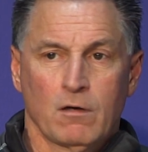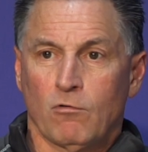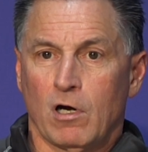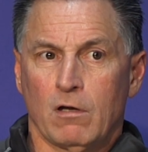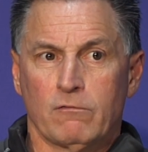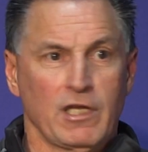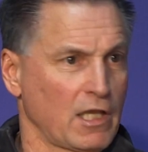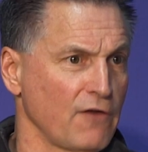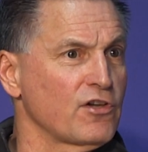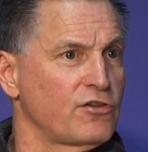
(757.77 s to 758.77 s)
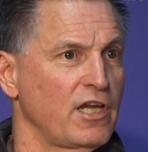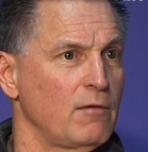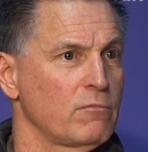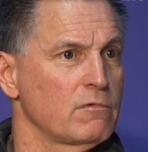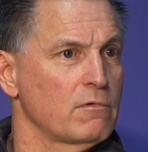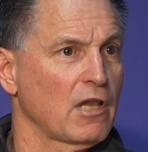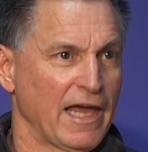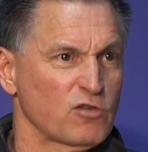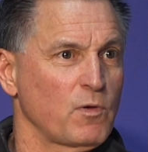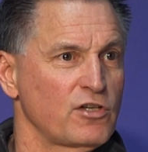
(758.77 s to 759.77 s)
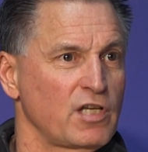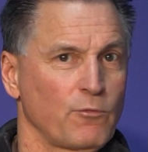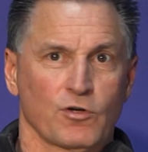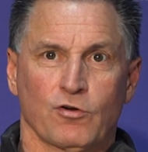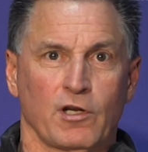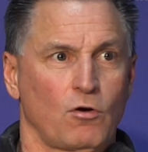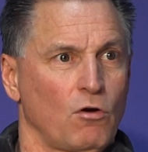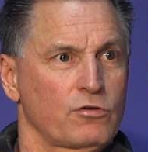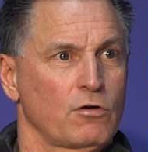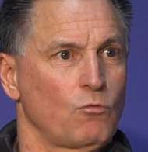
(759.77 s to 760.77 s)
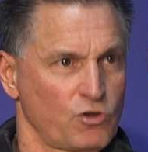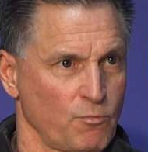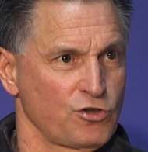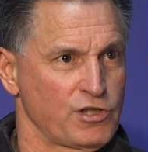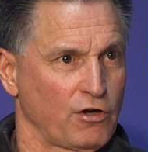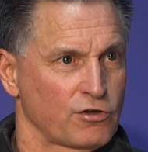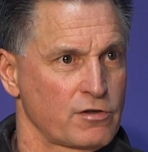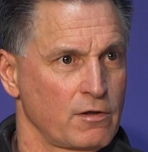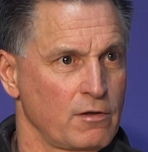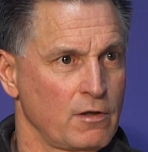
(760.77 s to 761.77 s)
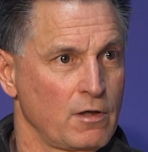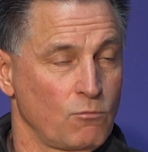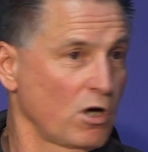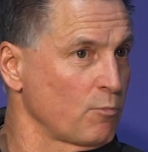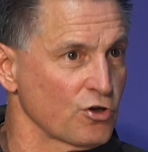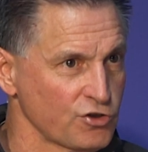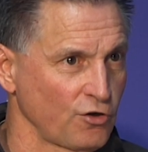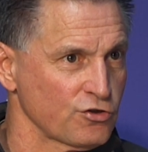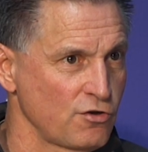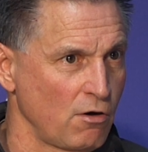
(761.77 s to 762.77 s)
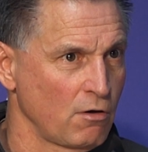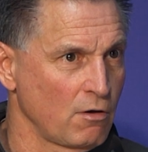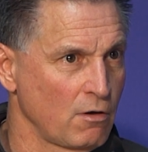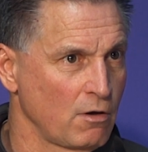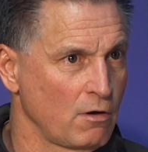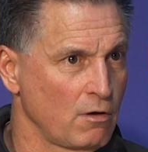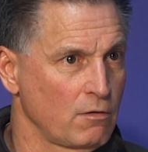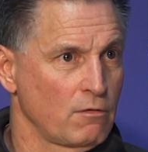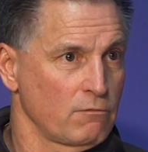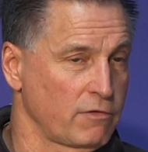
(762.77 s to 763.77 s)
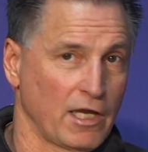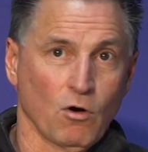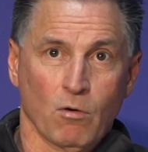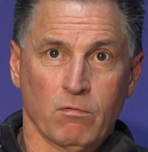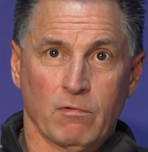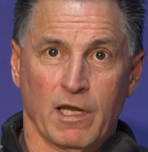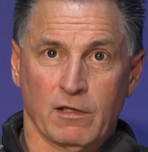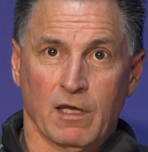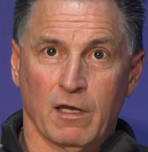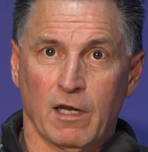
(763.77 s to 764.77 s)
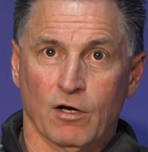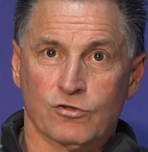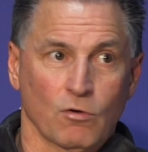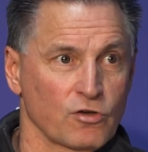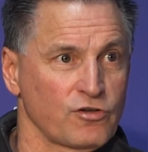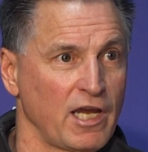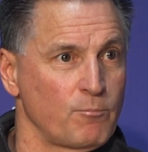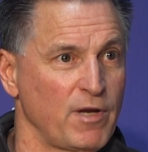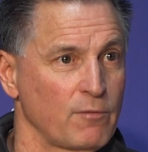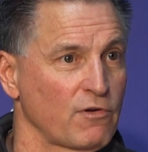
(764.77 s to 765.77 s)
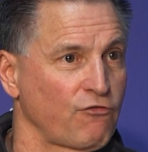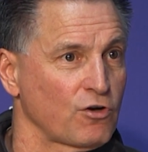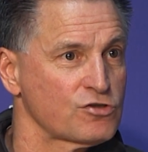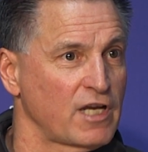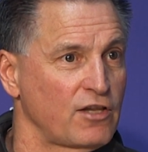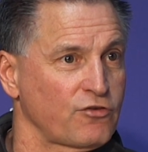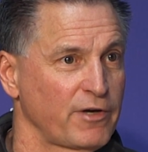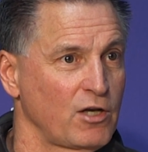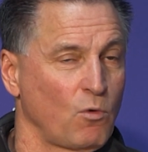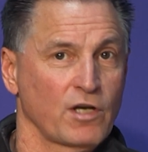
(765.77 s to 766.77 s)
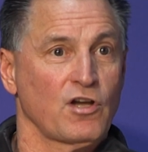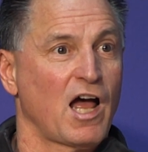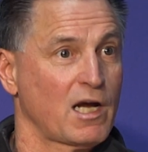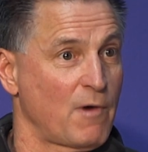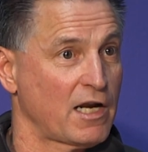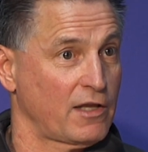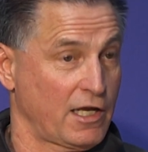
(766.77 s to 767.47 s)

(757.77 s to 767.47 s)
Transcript: Well, the 11th team, last place team returning goals, was Mercyhurst. What'd Mercyhurst do? They go into Arizona State, beat them the first night 3-1, knock them out